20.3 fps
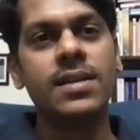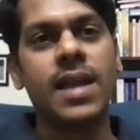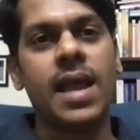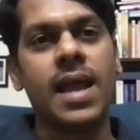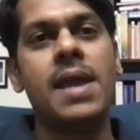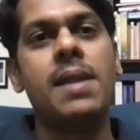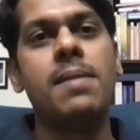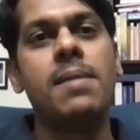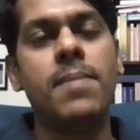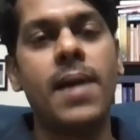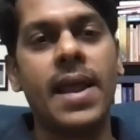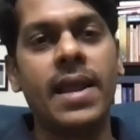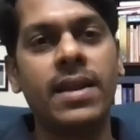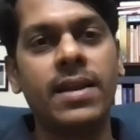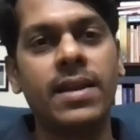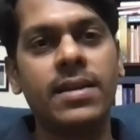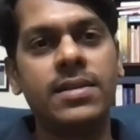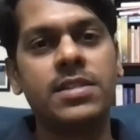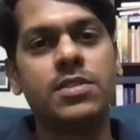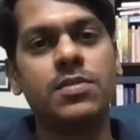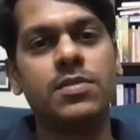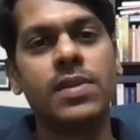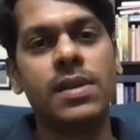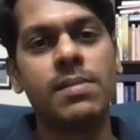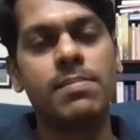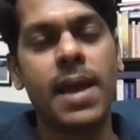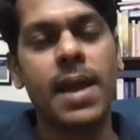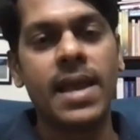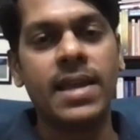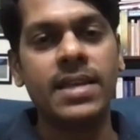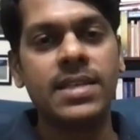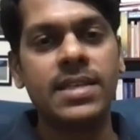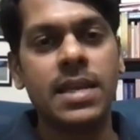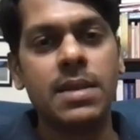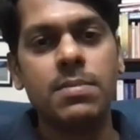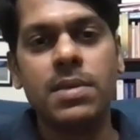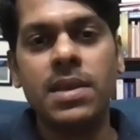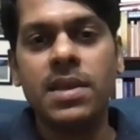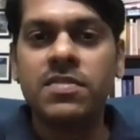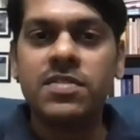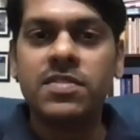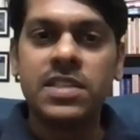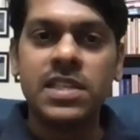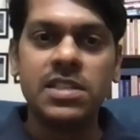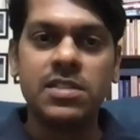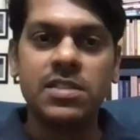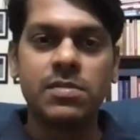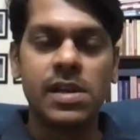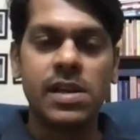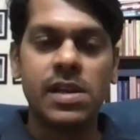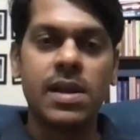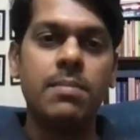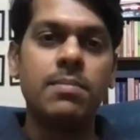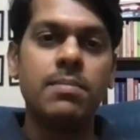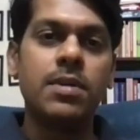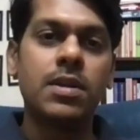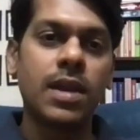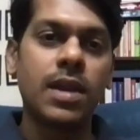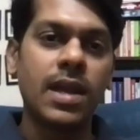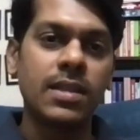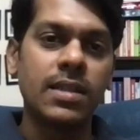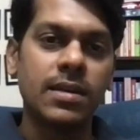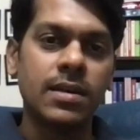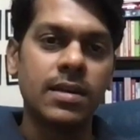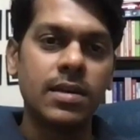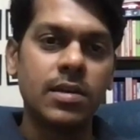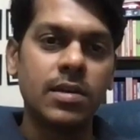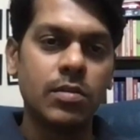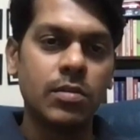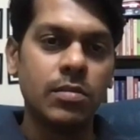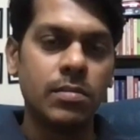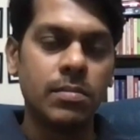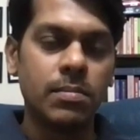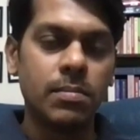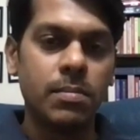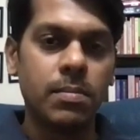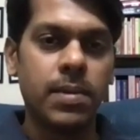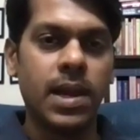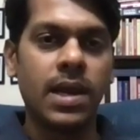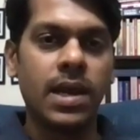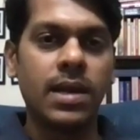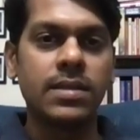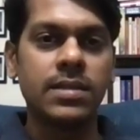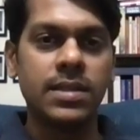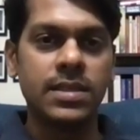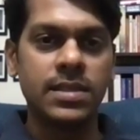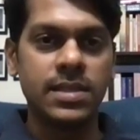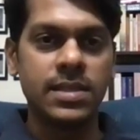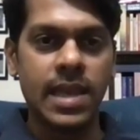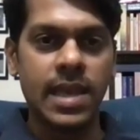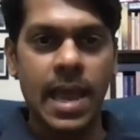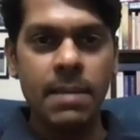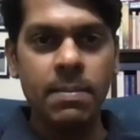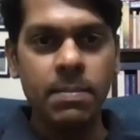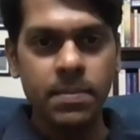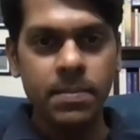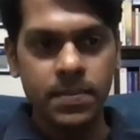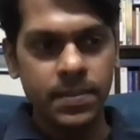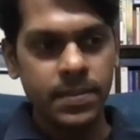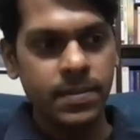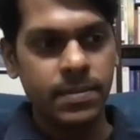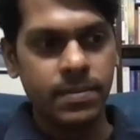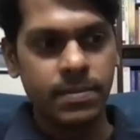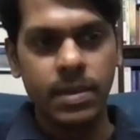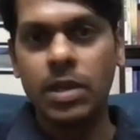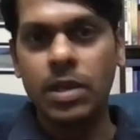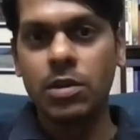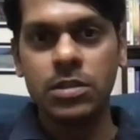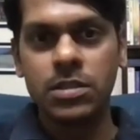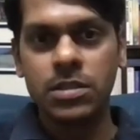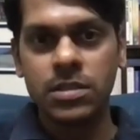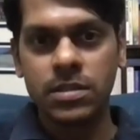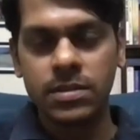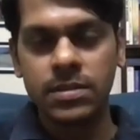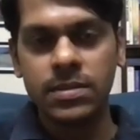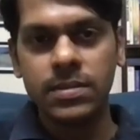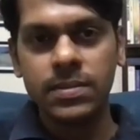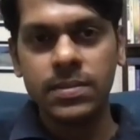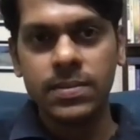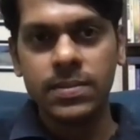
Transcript: and banks, NBFCs will come together to plug this gap, because